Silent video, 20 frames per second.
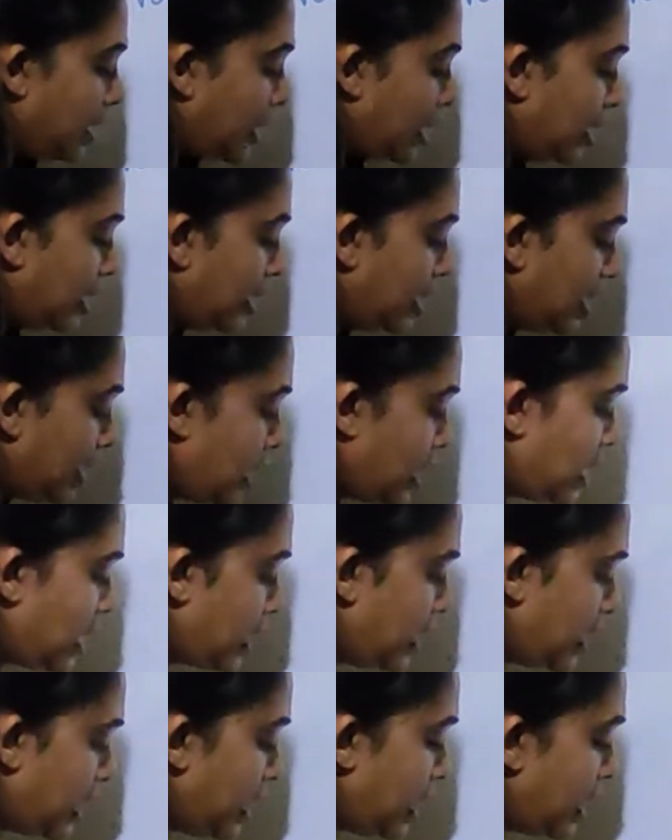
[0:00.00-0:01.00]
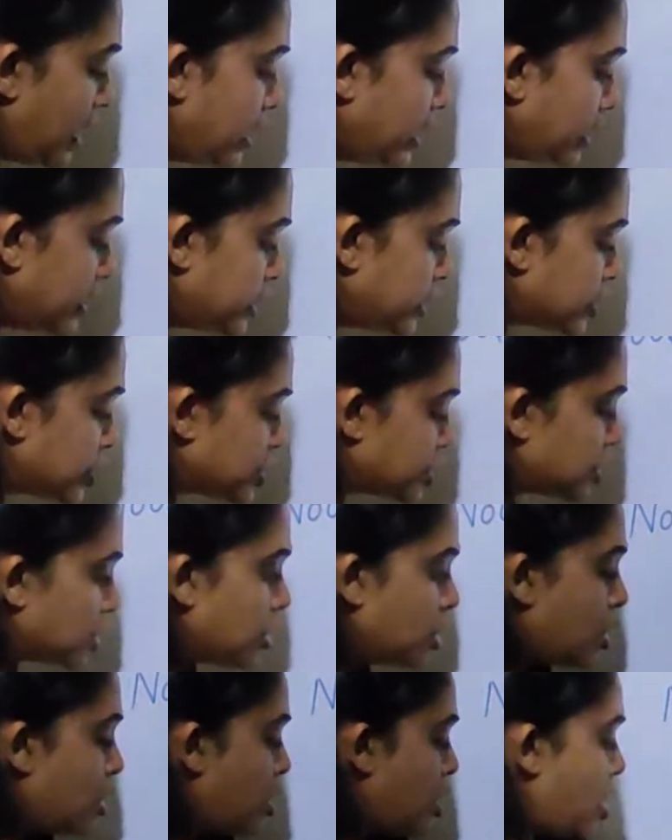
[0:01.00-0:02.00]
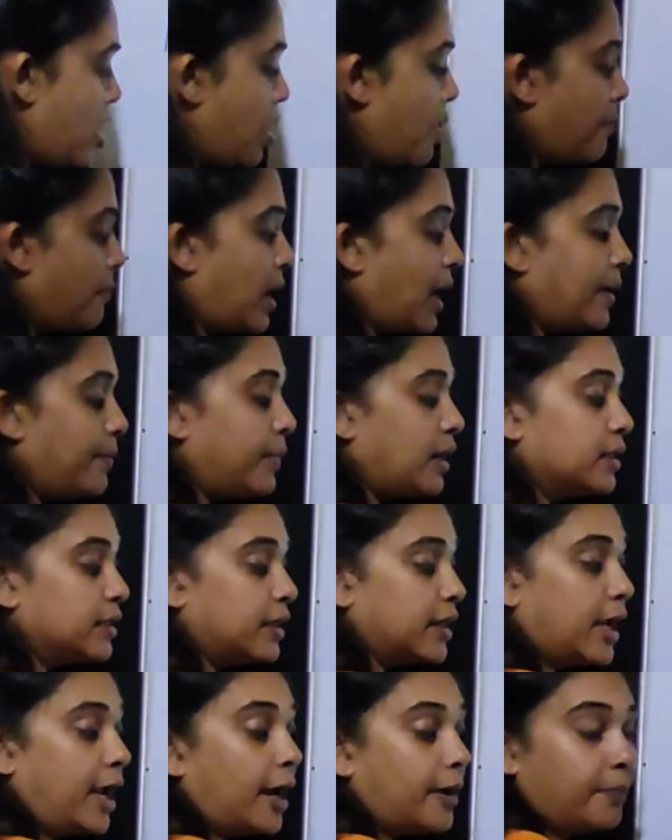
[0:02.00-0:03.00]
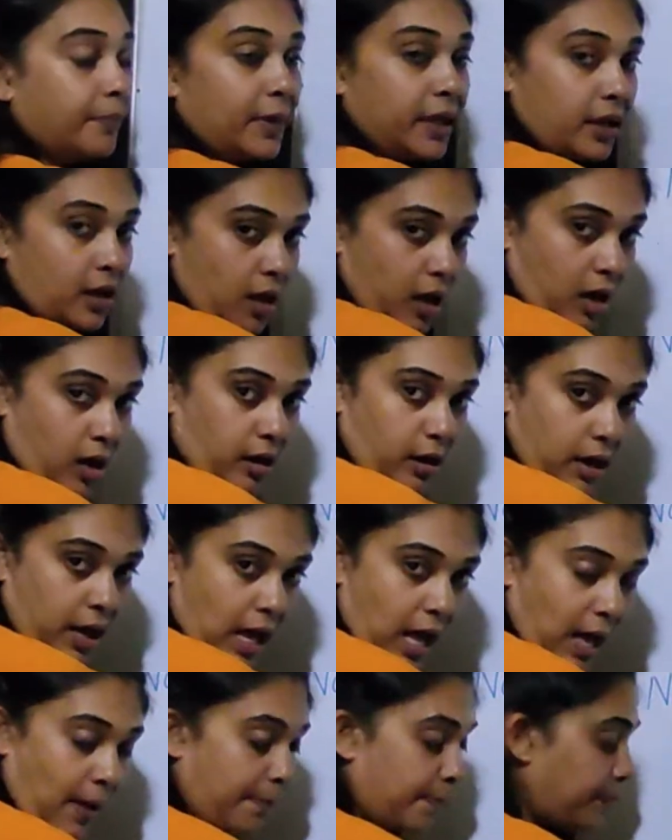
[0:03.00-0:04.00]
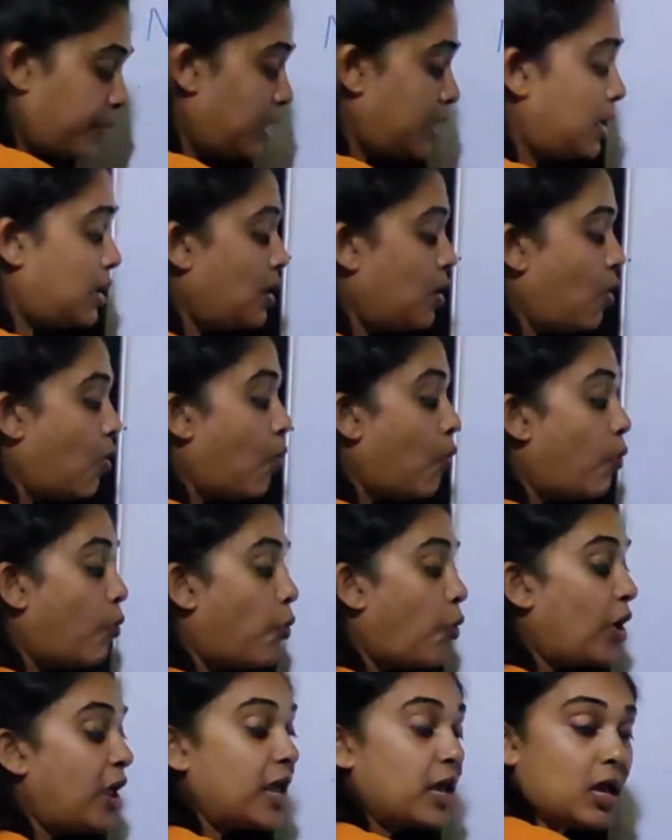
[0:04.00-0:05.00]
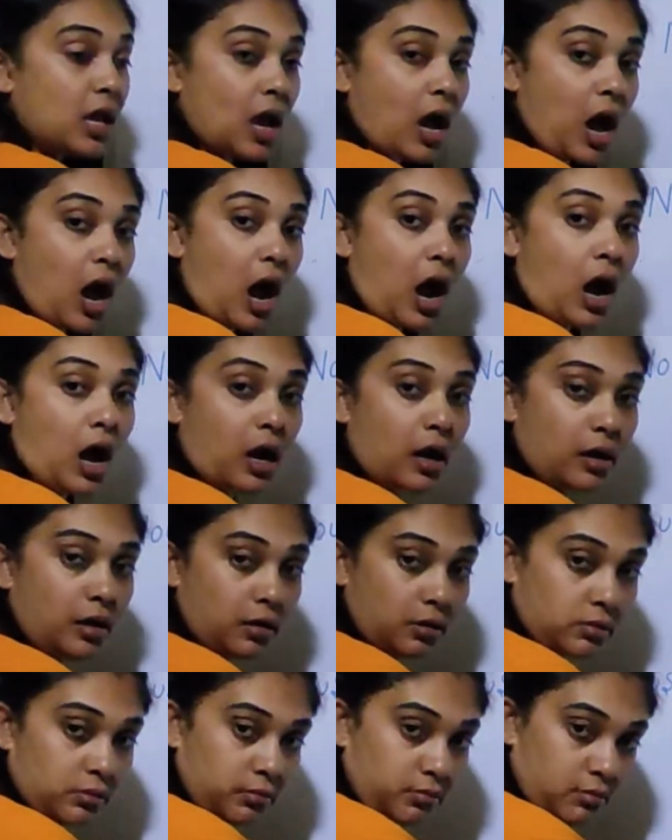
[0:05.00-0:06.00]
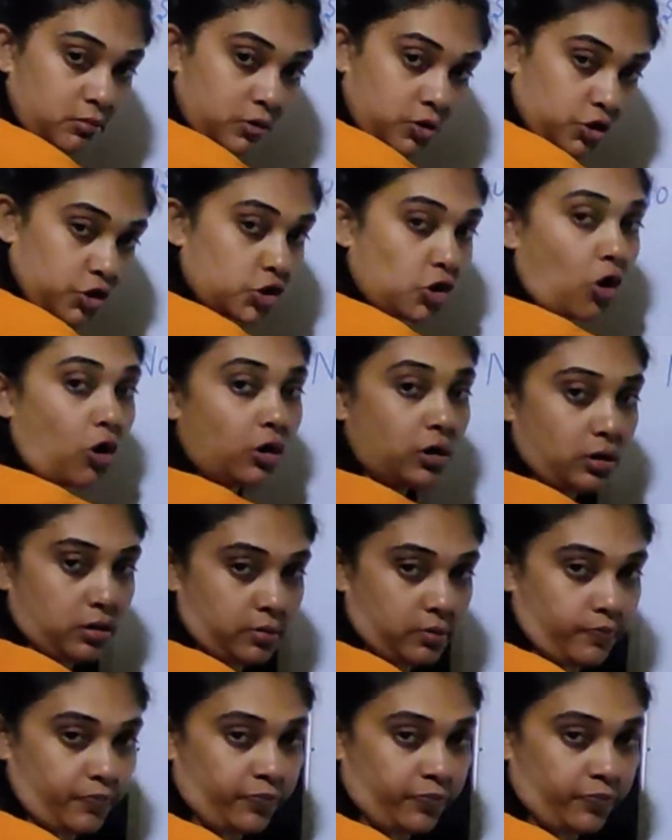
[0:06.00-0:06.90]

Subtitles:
In English, my mother and me are happy. We are tall.